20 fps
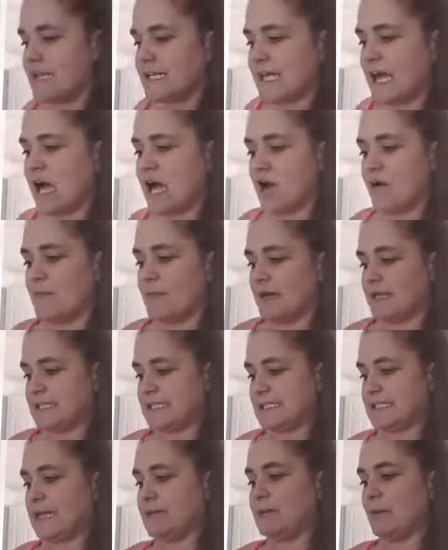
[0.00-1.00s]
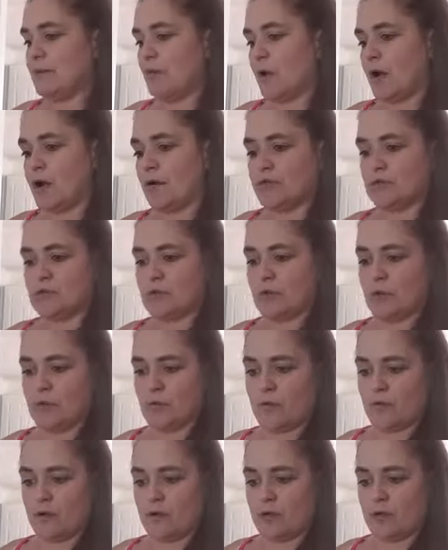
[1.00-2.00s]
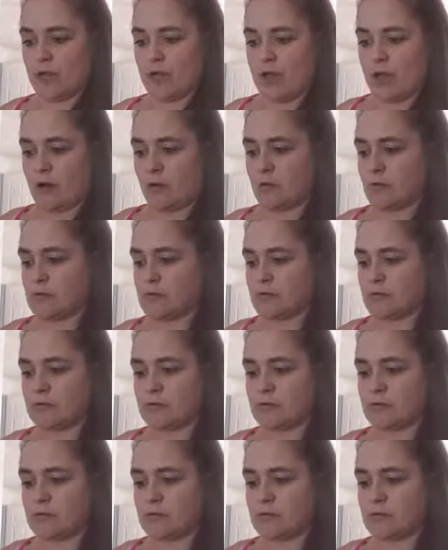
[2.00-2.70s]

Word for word: um a Slimming World girl